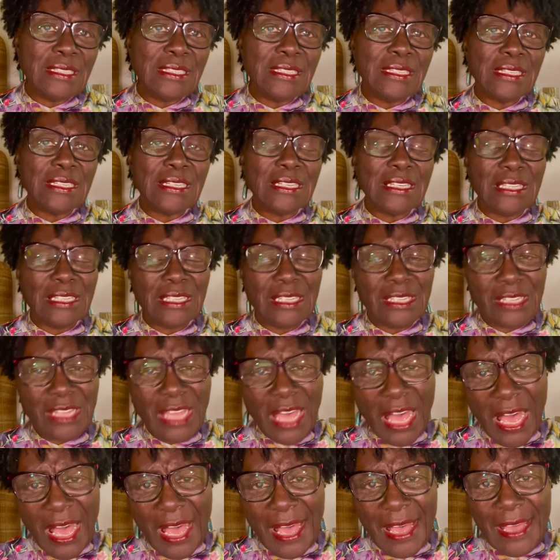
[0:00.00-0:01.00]

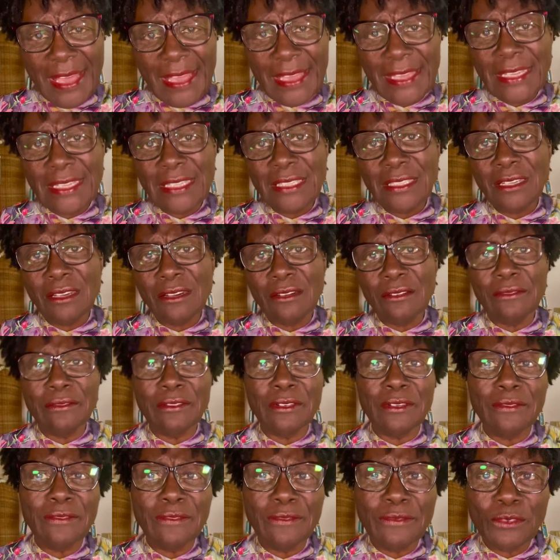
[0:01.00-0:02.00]
decline of
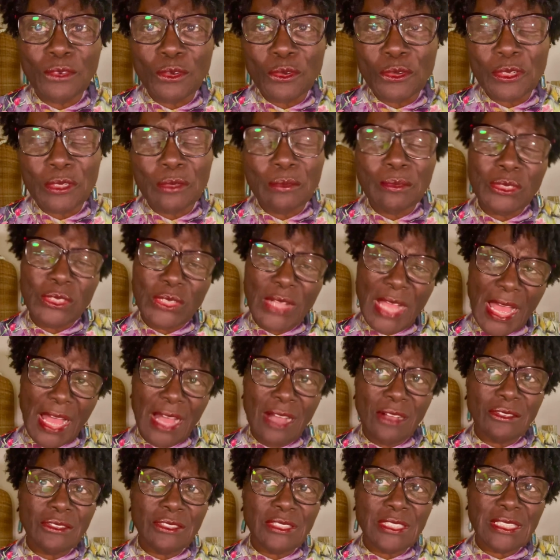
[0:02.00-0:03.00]
affordable
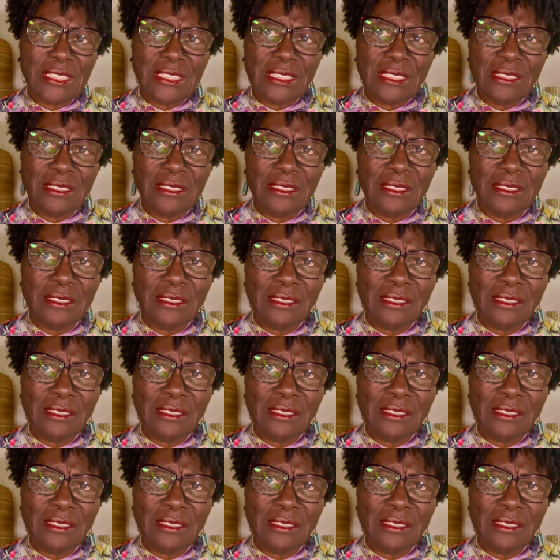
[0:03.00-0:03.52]
housing